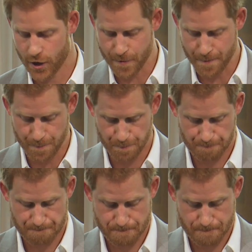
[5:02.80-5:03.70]
home.
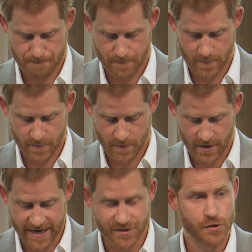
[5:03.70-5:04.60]

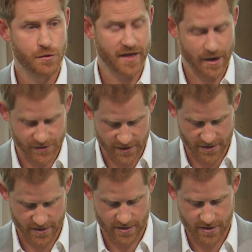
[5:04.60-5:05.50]
In 2000,